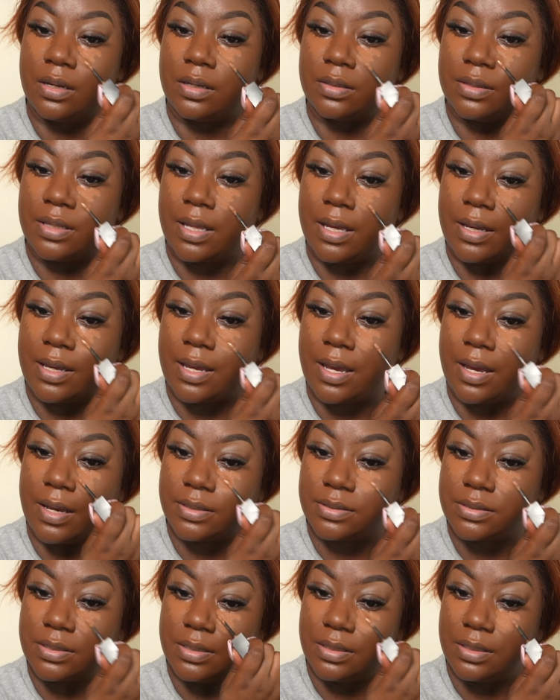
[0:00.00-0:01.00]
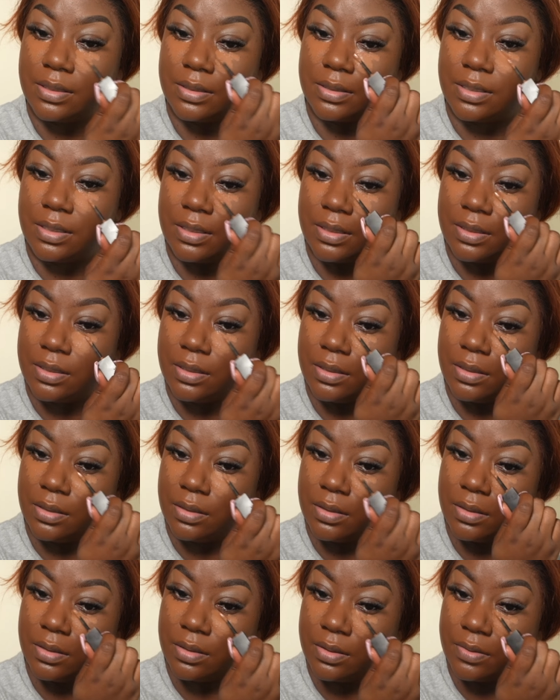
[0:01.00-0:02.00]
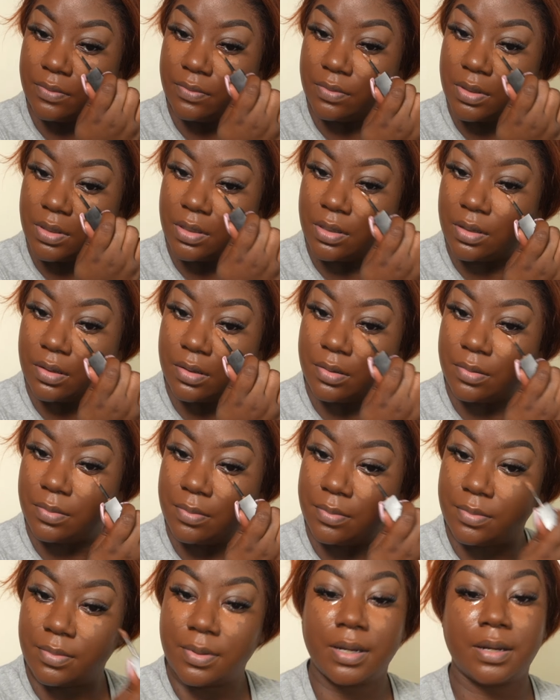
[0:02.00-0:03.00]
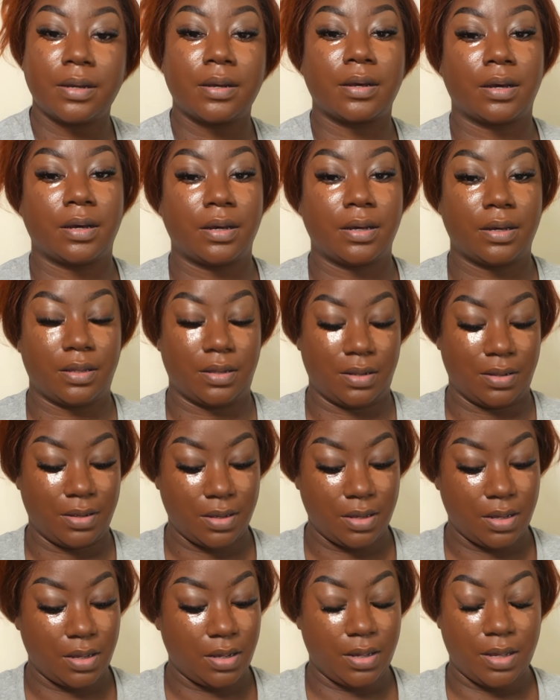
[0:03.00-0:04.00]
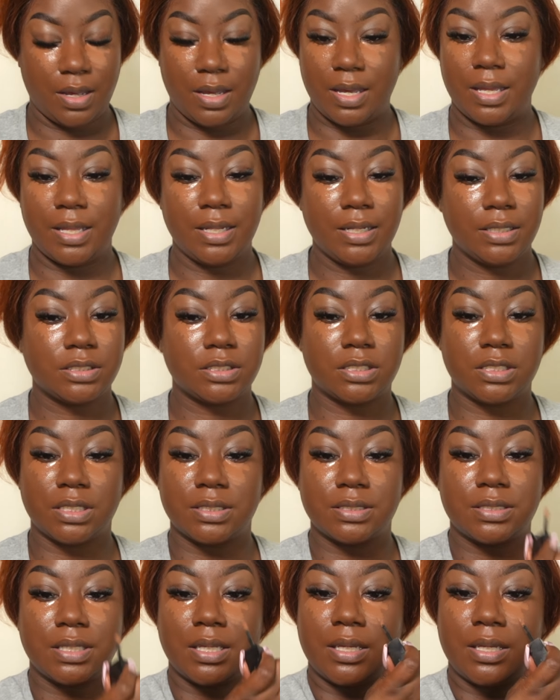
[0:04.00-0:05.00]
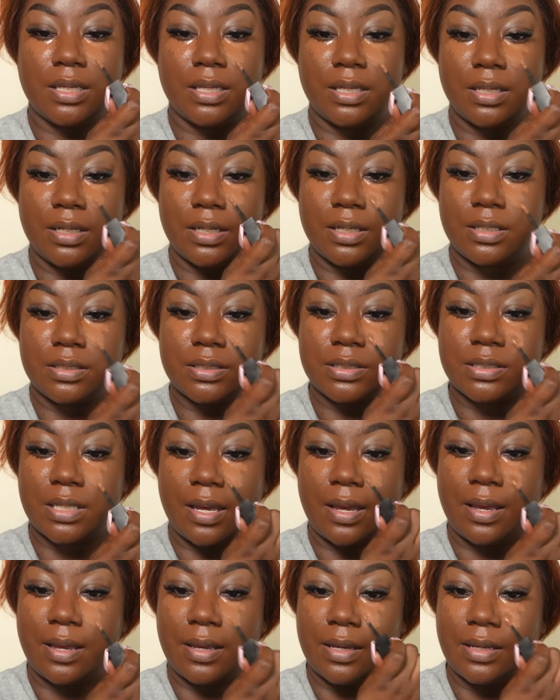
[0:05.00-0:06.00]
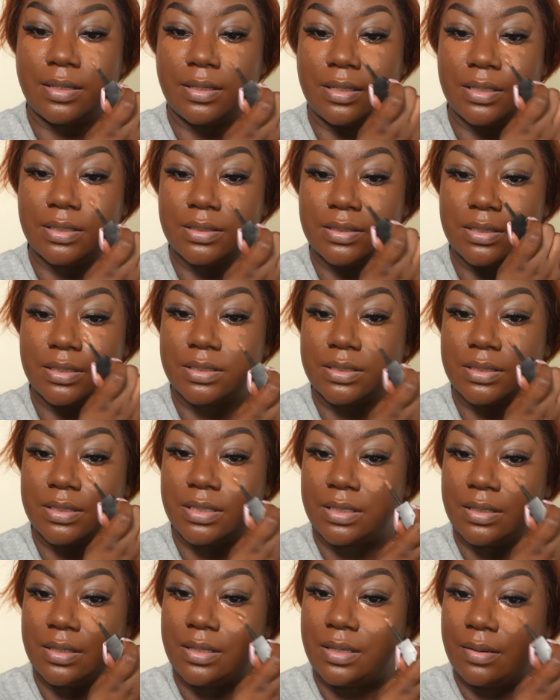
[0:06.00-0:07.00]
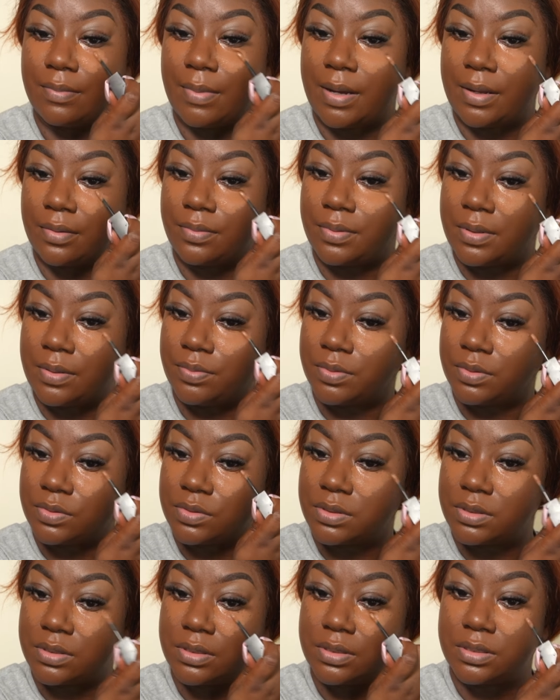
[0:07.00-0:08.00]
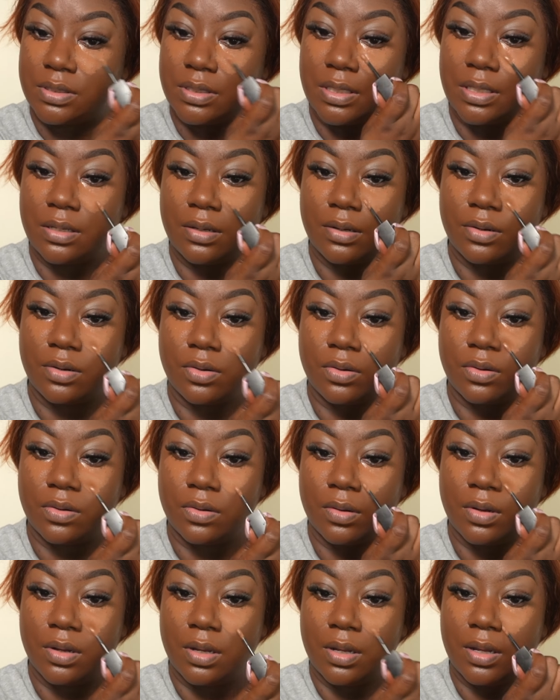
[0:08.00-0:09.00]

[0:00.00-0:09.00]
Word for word: that Cassie and Diddy video? My God. It is just insane. And then to see the amount of people still